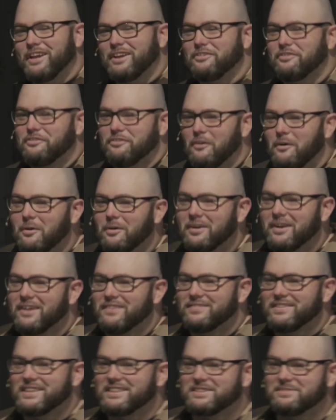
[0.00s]
four of
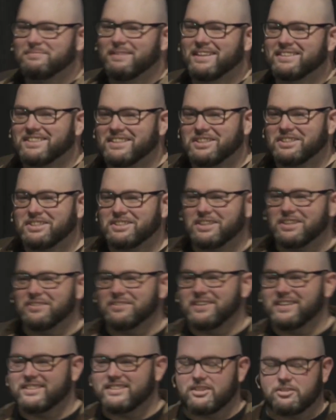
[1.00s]
this message
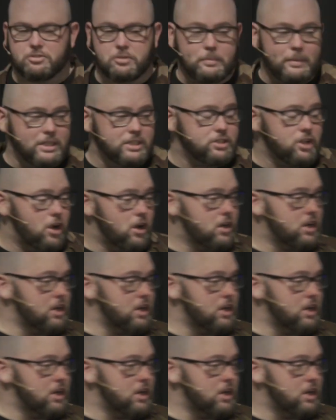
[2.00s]
series as we've been talking